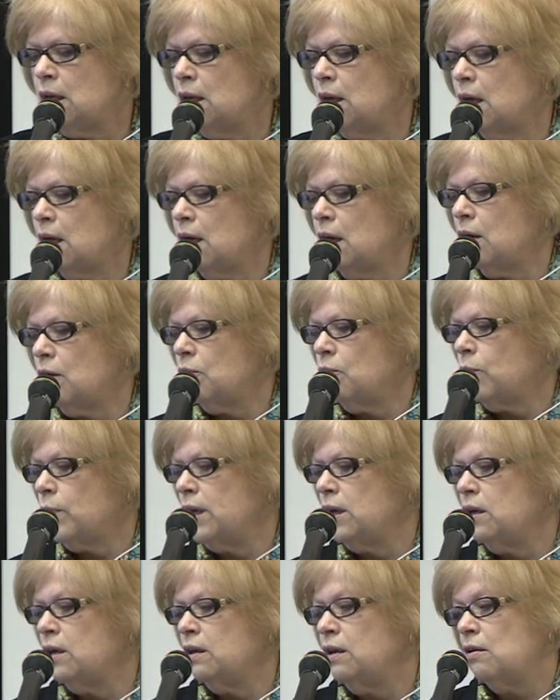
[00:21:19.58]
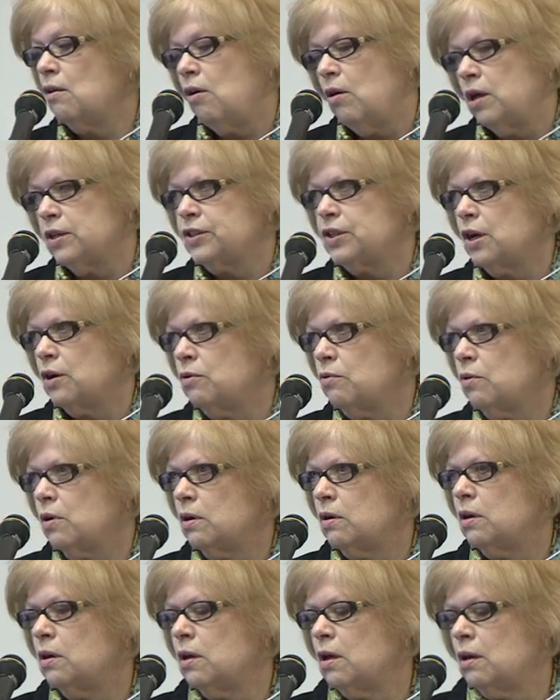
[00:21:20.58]
Uh, we also
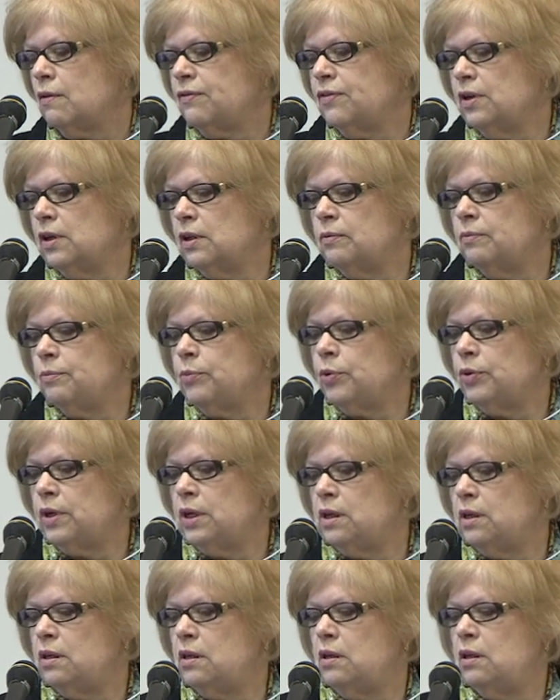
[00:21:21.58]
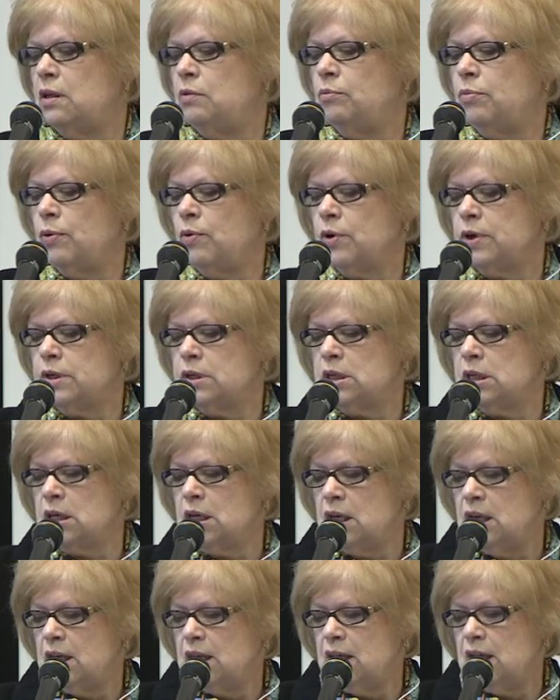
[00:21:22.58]
uh, feel pretty important
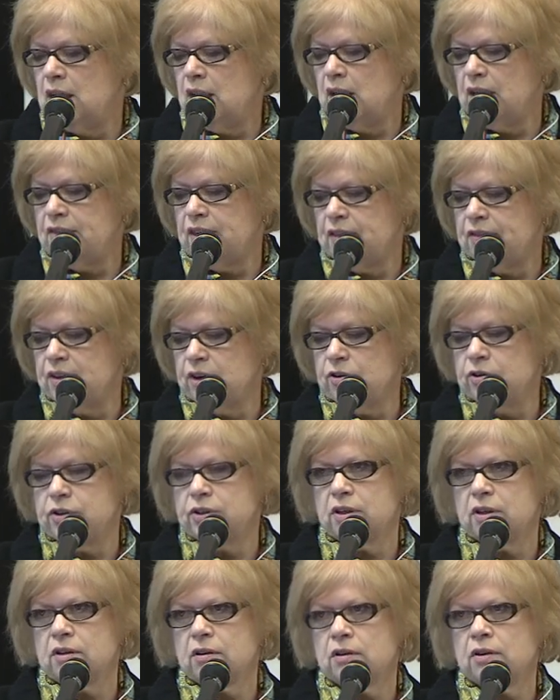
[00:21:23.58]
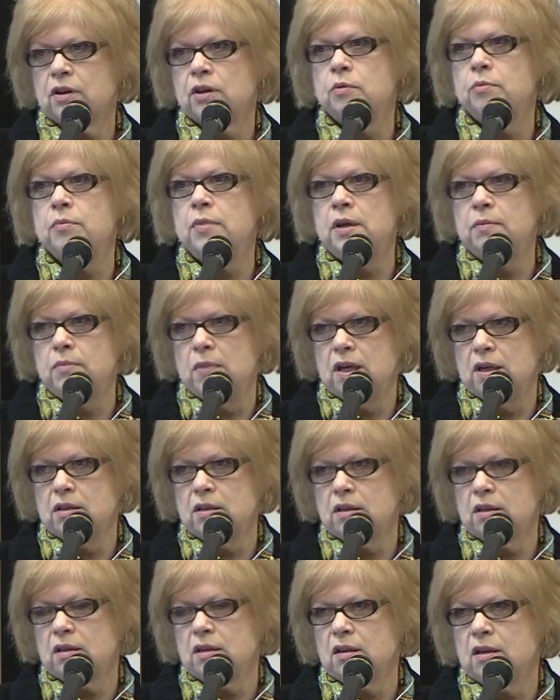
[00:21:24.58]
uh, that there is a
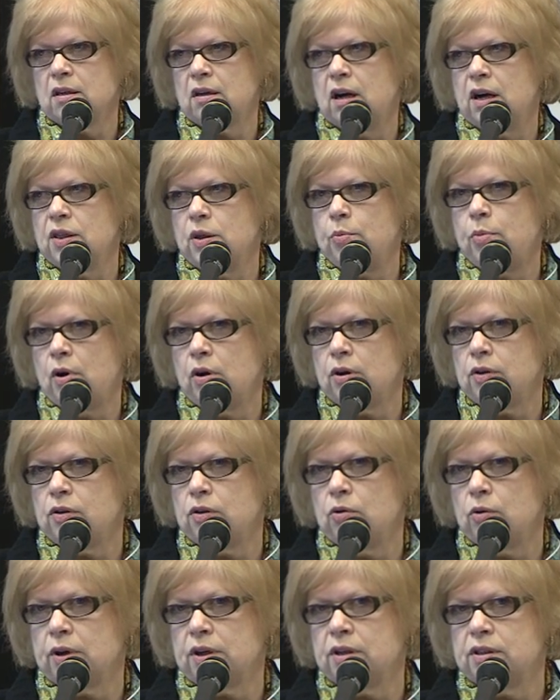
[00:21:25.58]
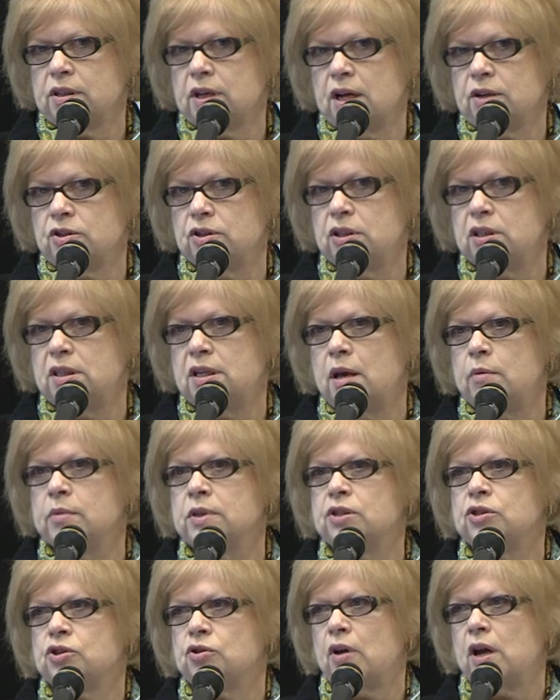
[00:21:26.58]
commitment on the part of the organization to
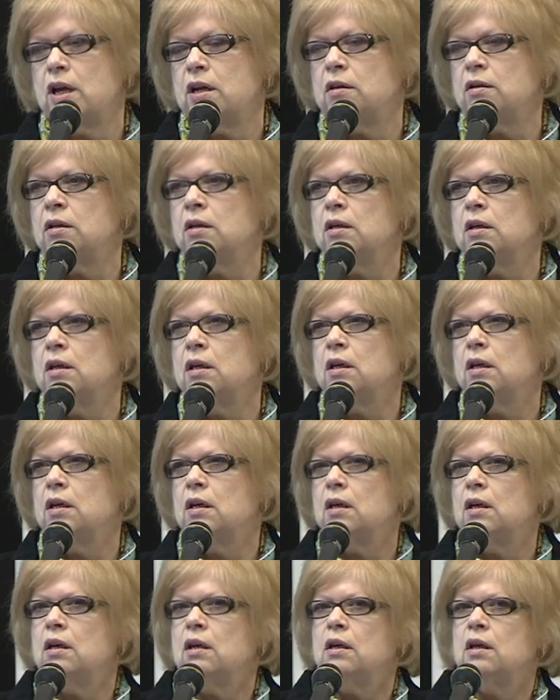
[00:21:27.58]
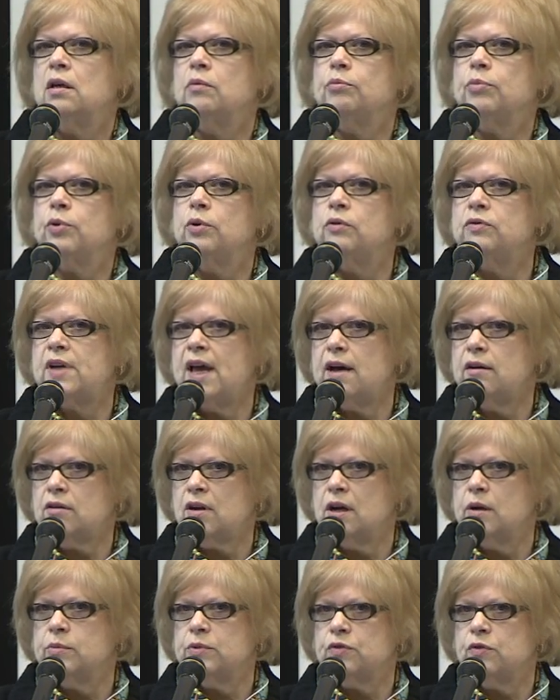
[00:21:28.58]
demonstrate improved
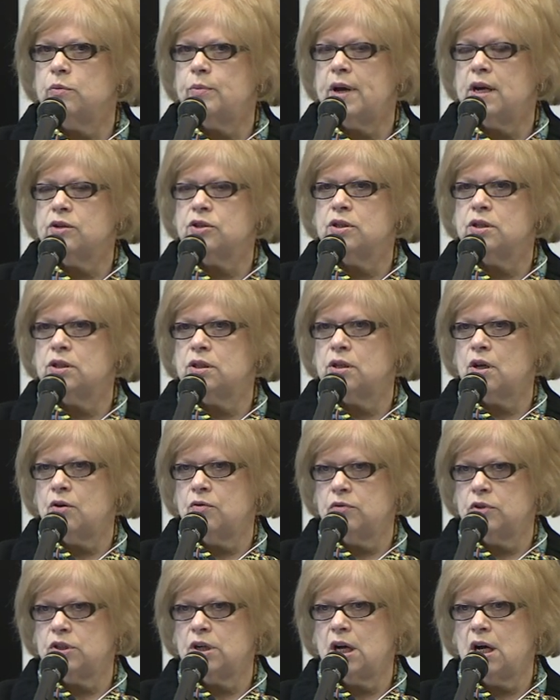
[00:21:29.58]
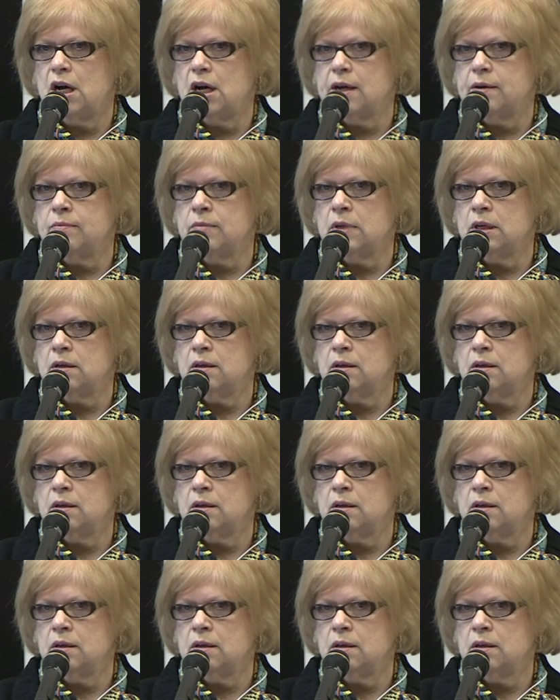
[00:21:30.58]
outcomes for patients over time